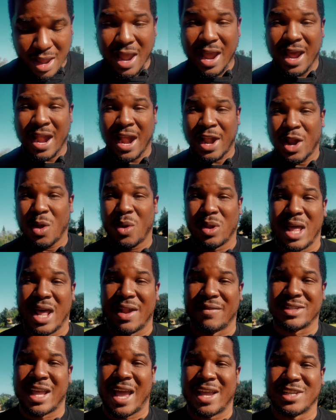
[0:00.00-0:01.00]
and I know a lot
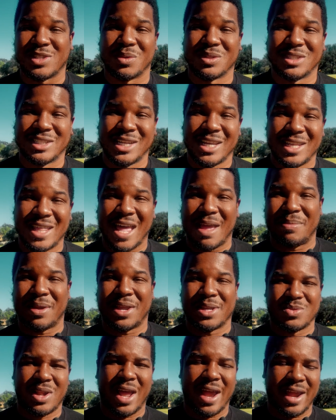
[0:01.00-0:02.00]
of us guys don't see that
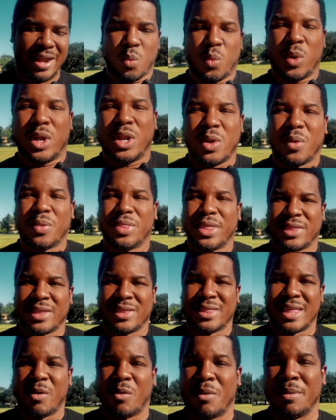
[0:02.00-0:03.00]
because we're like, we don't think
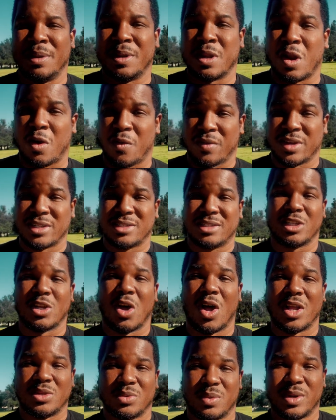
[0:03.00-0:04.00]
that they will be nervous to
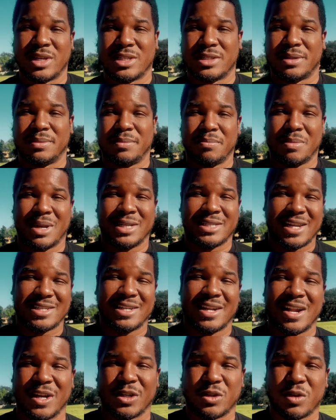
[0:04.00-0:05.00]
talk to us, but it's
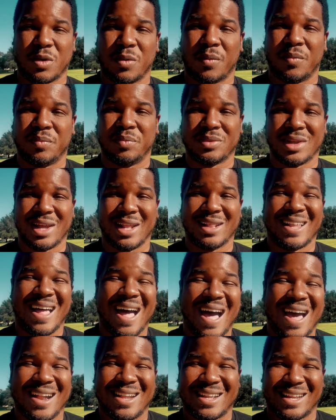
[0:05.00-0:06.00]
actually not true. A
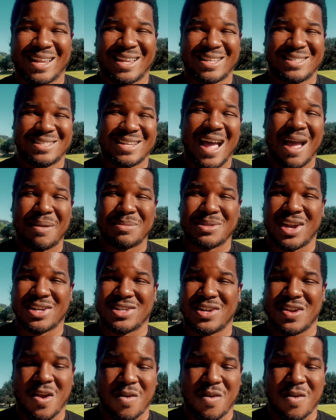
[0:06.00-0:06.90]
lot of the times they're actually